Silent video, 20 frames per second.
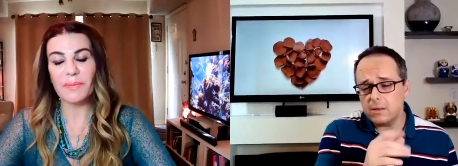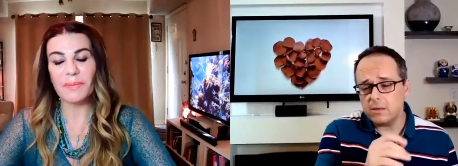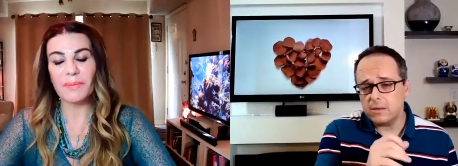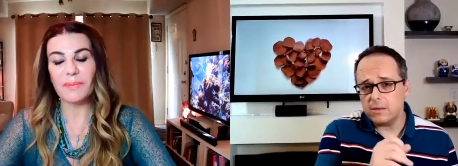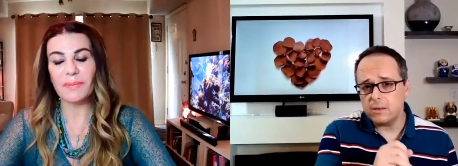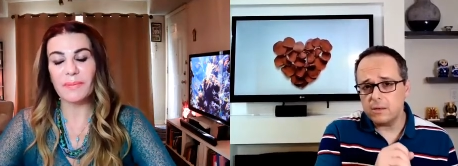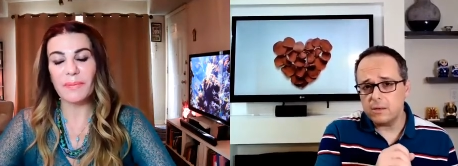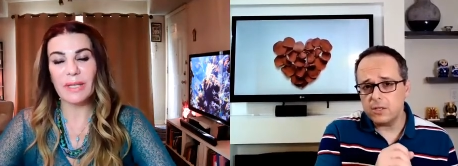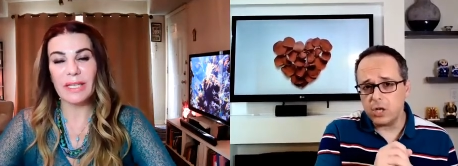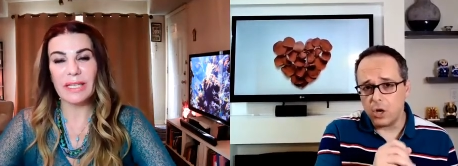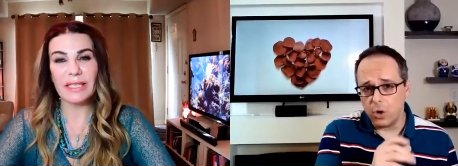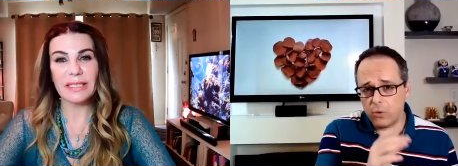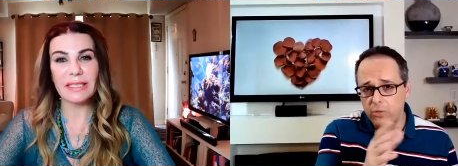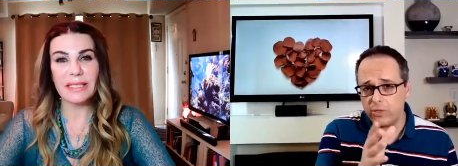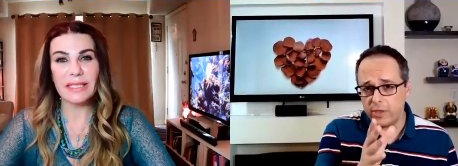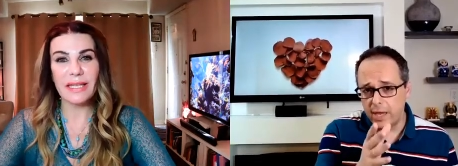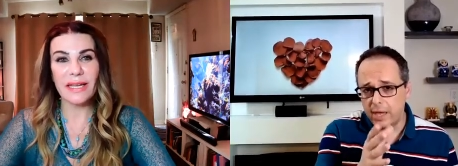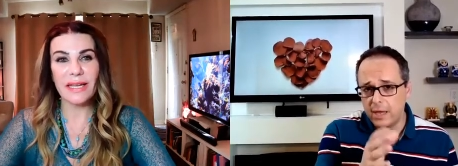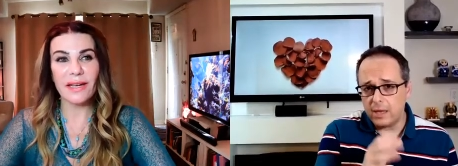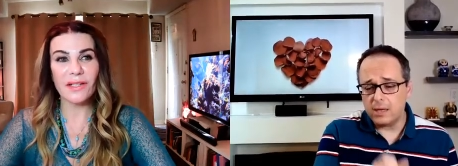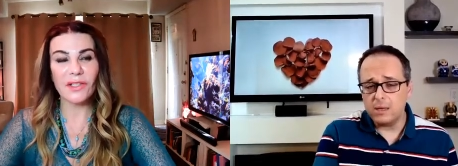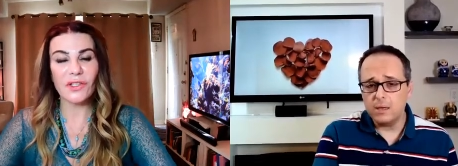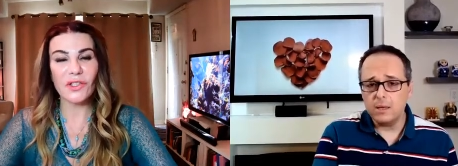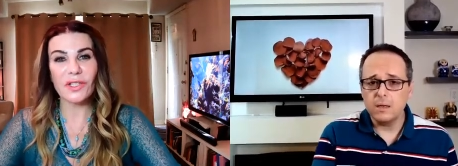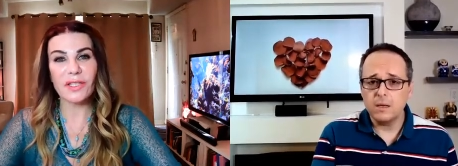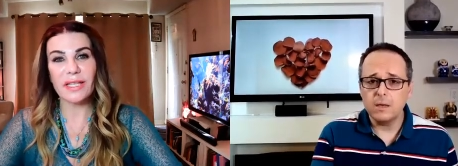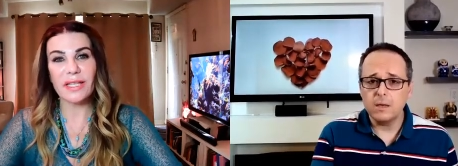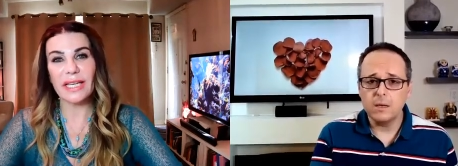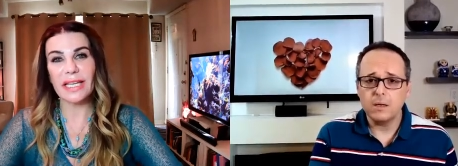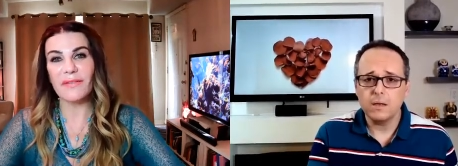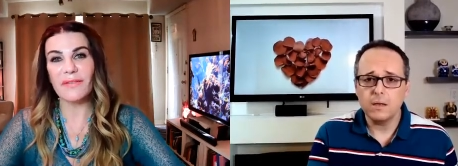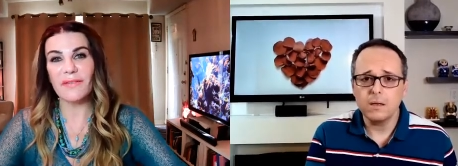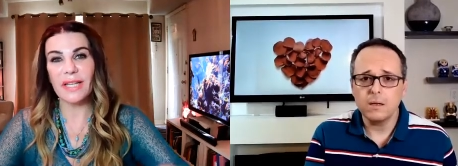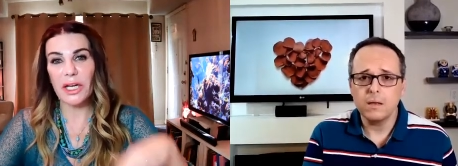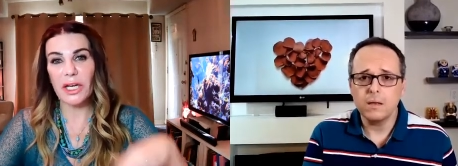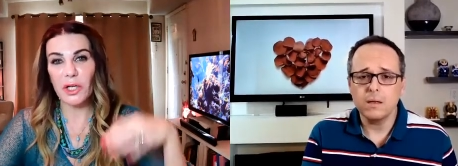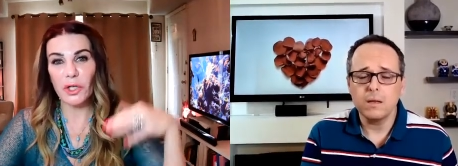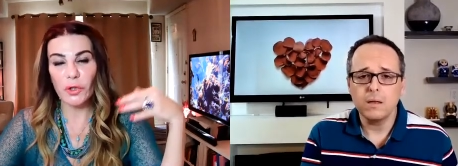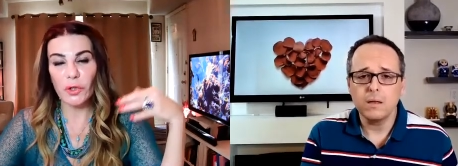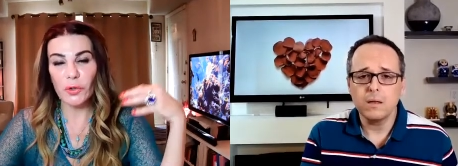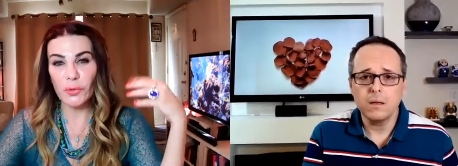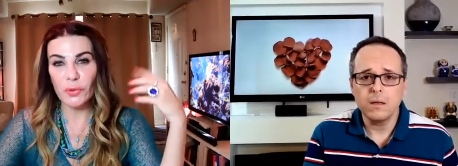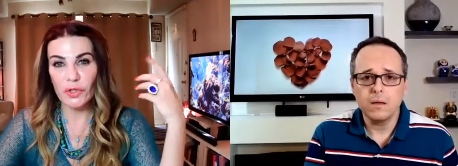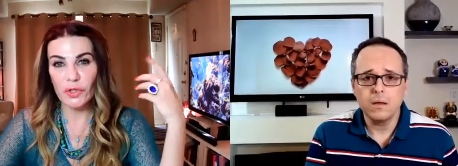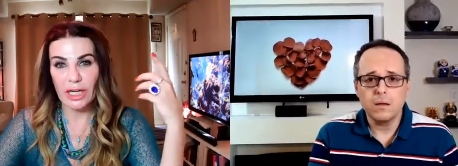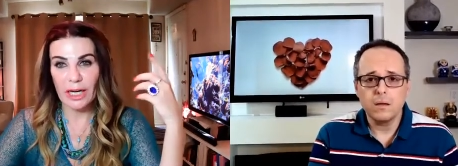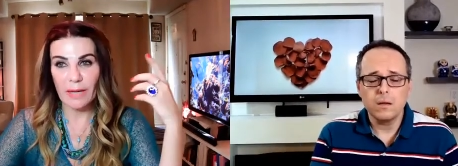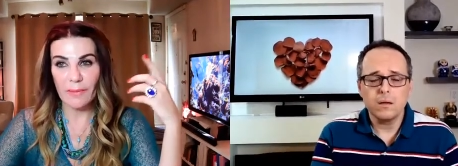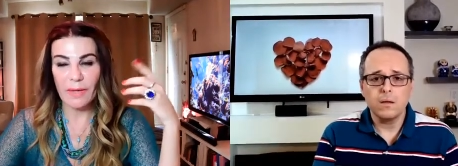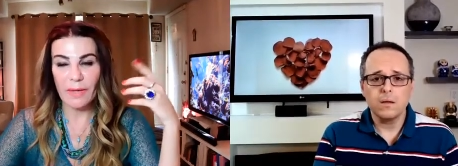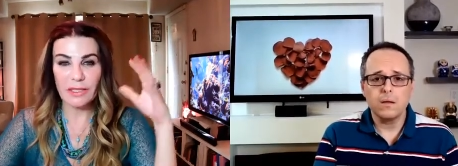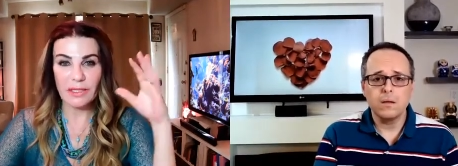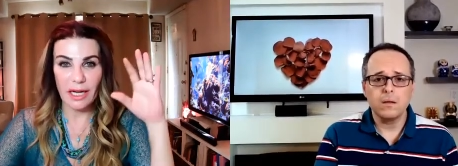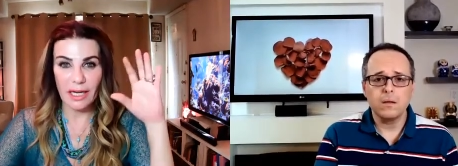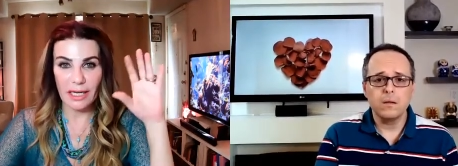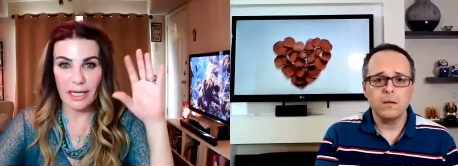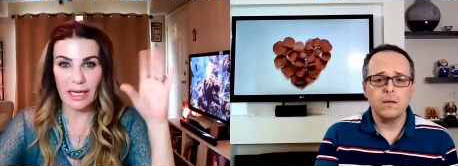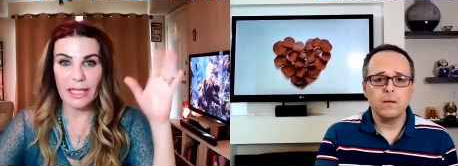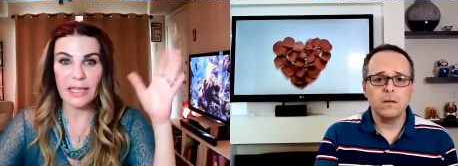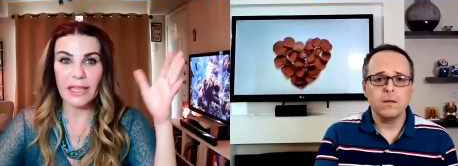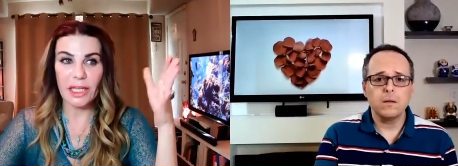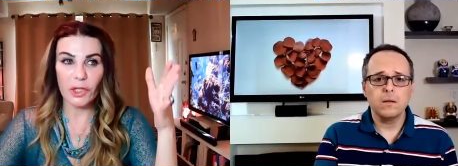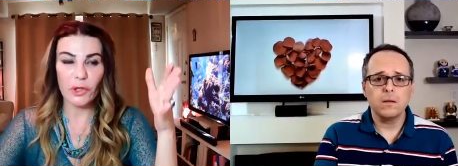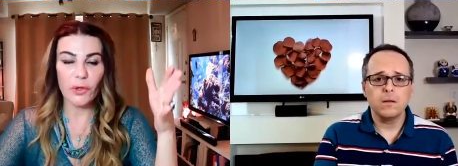Speaker 1: Because they're just, they live in an illusion. I'm not talking, like, they know